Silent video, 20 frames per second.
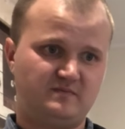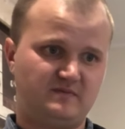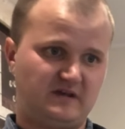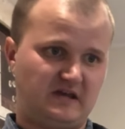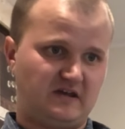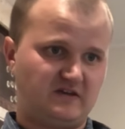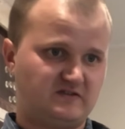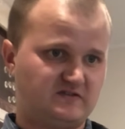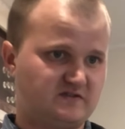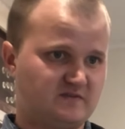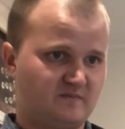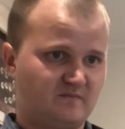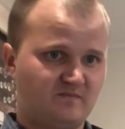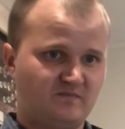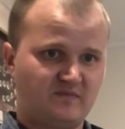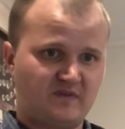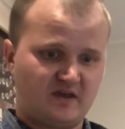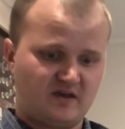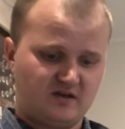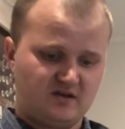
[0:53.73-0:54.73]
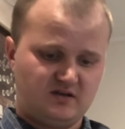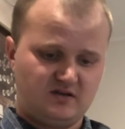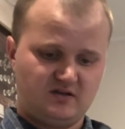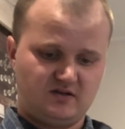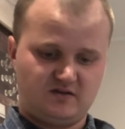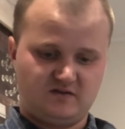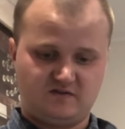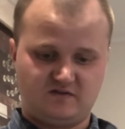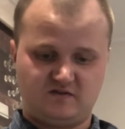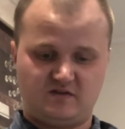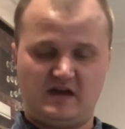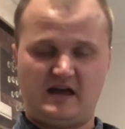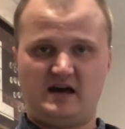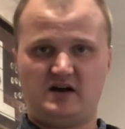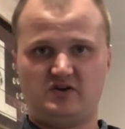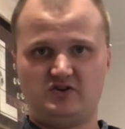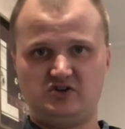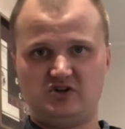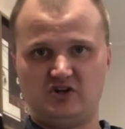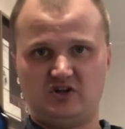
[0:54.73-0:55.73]
is
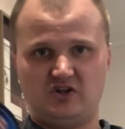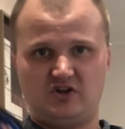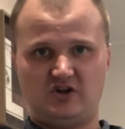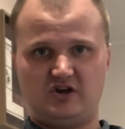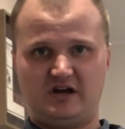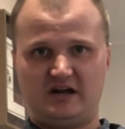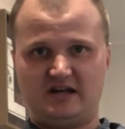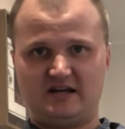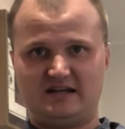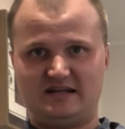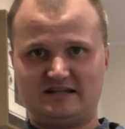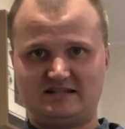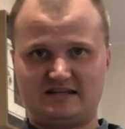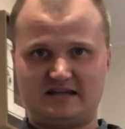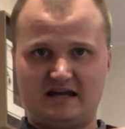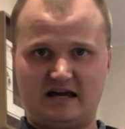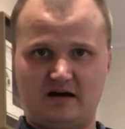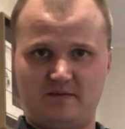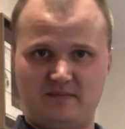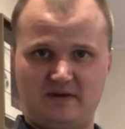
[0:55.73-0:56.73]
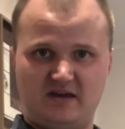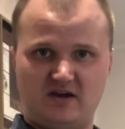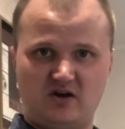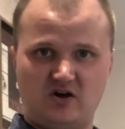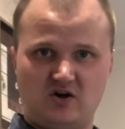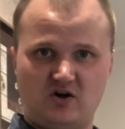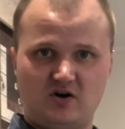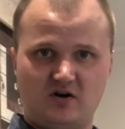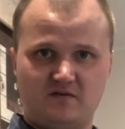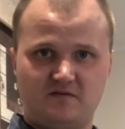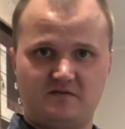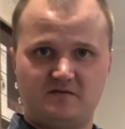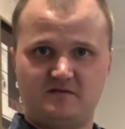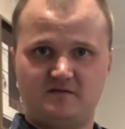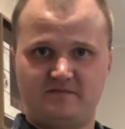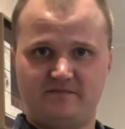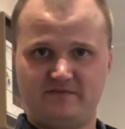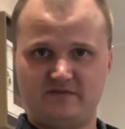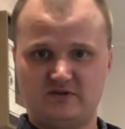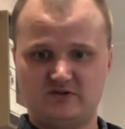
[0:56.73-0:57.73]
how your line is coming off the